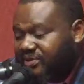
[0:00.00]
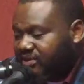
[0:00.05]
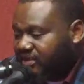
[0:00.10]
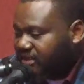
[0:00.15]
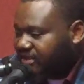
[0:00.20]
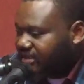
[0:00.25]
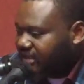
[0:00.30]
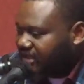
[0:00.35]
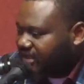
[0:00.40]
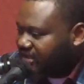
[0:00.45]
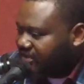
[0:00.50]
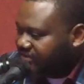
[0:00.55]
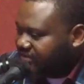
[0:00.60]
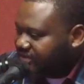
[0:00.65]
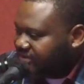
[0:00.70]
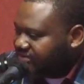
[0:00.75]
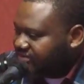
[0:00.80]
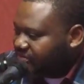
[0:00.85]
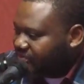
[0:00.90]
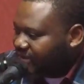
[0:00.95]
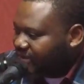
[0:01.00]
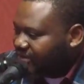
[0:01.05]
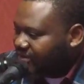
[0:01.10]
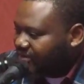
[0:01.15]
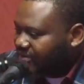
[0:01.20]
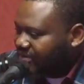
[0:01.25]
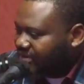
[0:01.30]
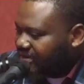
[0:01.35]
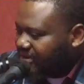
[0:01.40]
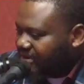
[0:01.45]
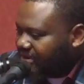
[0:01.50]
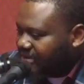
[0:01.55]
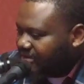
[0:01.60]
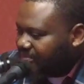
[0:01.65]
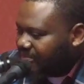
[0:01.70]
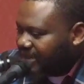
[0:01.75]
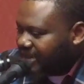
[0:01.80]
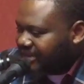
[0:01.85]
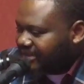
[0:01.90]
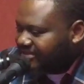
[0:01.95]
look at the areas around
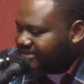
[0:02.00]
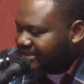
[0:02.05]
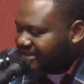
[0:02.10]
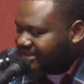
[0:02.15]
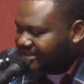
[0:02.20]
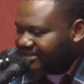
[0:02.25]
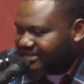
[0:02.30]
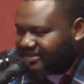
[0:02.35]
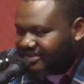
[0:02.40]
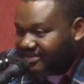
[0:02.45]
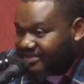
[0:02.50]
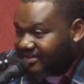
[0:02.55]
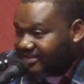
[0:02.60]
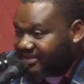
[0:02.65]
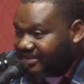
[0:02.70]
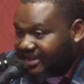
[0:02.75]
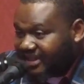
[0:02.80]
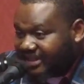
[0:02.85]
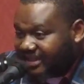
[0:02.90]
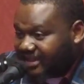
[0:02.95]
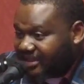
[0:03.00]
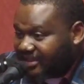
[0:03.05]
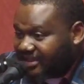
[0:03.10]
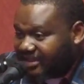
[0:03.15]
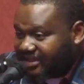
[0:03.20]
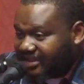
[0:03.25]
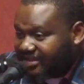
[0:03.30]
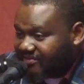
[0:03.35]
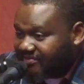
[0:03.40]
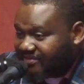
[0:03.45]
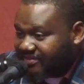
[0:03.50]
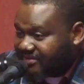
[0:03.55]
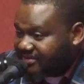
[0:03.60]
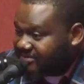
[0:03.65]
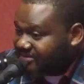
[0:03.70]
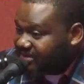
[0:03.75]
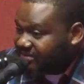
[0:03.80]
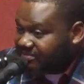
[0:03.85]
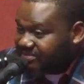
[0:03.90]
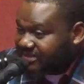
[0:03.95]
Banks, and like even
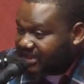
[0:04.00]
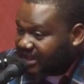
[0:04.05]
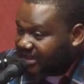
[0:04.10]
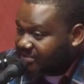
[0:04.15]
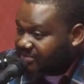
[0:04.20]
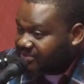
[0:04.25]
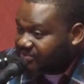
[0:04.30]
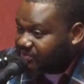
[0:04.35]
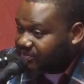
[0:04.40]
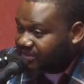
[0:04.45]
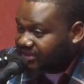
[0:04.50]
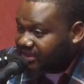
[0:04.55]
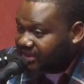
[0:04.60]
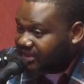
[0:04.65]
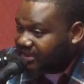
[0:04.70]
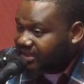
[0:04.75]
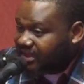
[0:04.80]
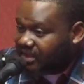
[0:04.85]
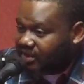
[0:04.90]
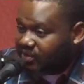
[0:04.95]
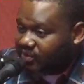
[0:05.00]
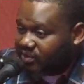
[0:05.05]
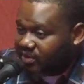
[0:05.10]
sometimes within our own